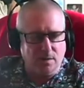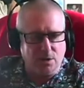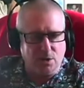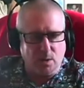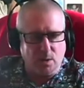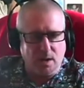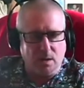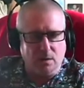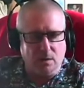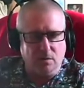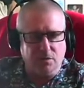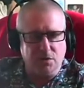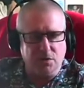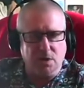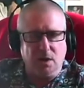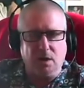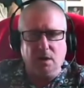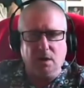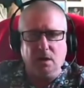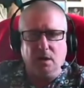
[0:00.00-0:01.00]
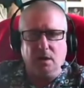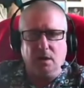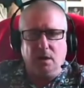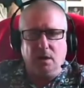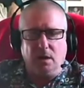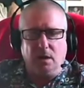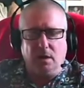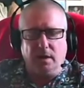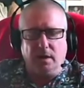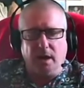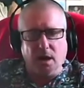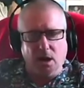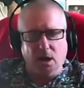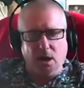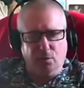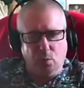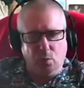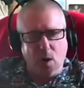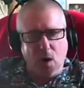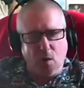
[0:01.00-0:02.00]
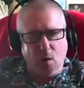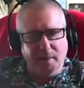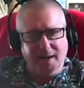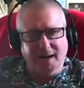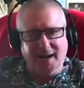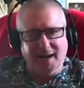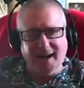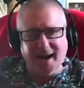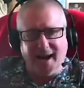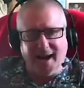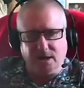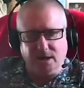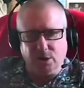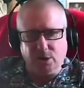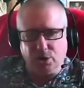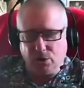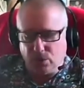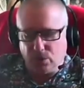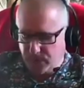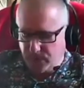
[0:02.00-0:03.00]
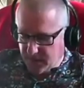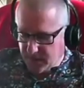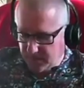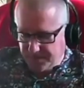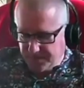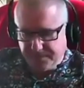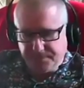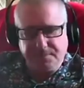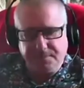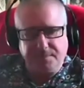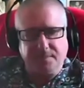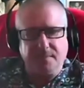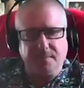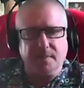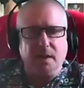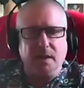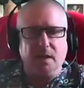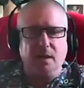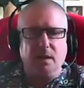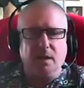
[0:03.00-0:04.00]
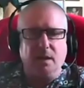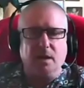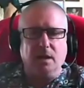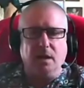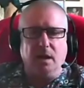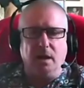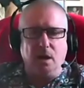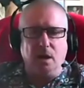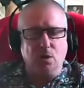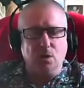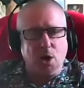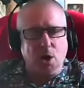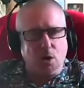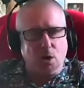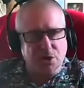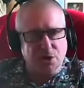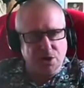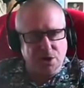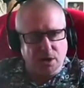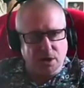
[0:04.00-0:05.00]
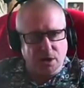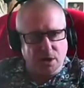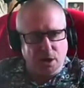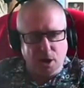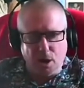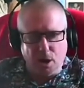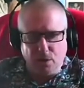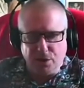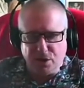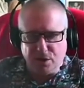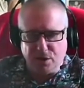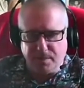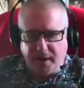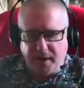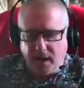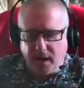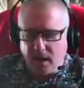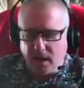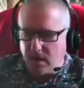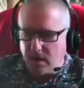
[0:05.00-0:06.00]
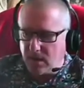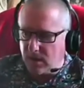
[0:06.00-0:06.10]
12s. They're overwhelmingly Android, low cost and low spec.